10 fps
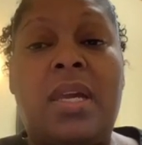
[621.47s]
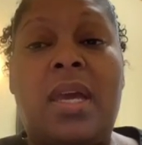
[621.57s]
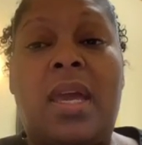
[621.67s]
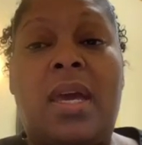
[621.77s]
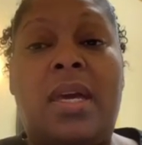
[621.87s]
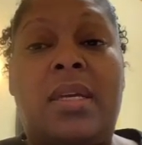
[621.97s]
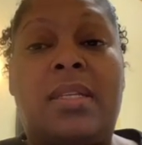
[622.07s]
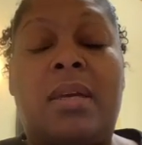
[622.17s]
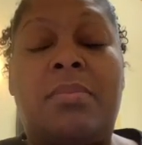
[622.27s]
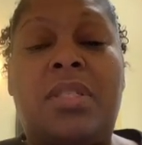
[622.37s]
and
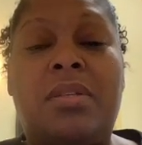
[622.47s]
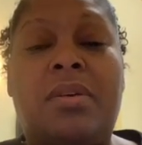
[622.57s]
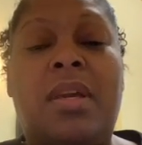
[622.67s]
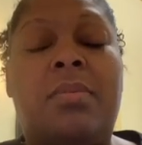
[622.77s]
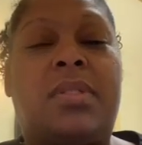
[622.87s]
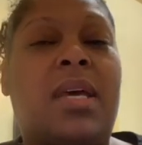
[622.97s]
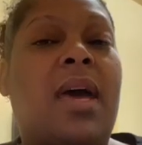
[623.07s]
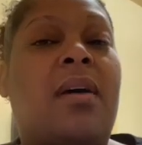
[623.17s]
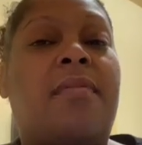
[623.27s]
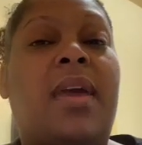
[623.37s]
I'm still able to have